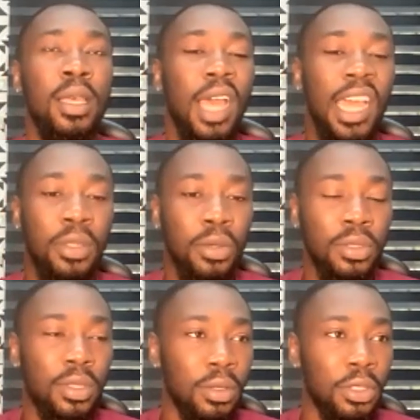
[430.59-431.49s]
I don't
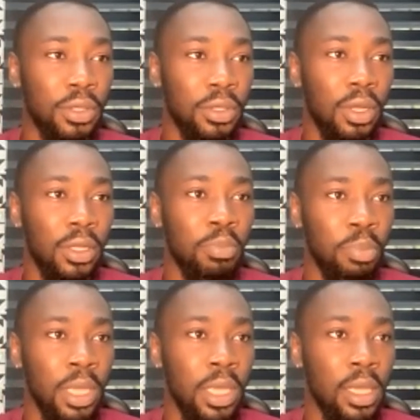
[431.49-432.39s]
know should not
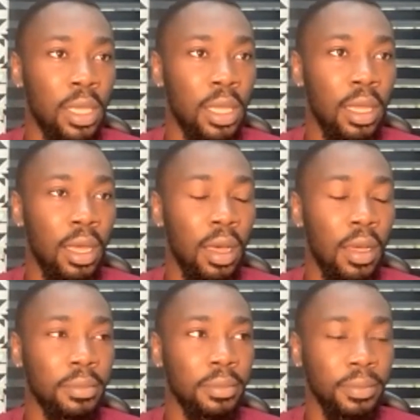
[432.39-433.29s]
be
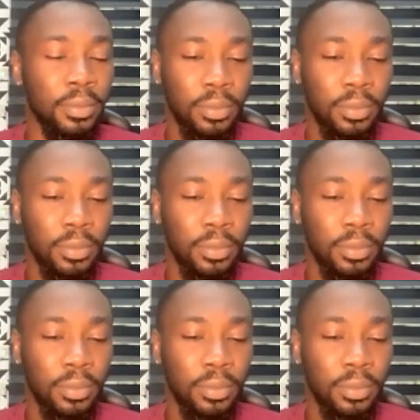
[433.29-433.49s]
um